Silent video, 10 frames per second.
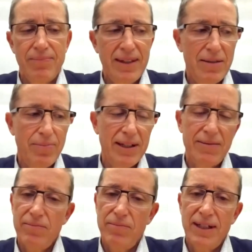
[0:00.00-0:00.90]
that's
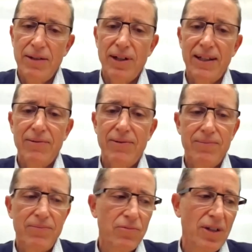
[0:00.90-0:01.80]
been, one of the
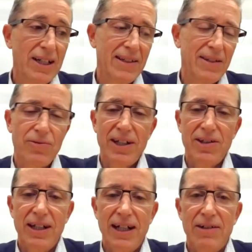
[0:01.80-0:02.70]
reasons or
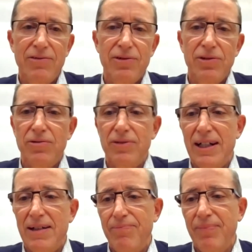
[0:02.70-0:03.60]
rationale
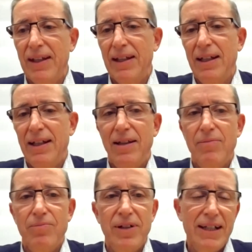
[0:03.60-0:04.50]
for
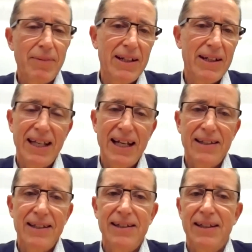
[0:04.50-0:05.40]
them bringing managed
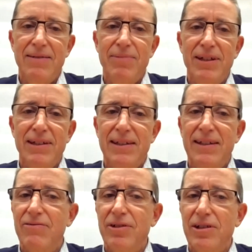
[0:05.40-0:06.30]
accounts into their business
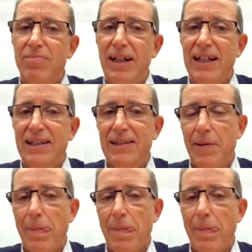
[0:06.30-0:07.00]
in the first place.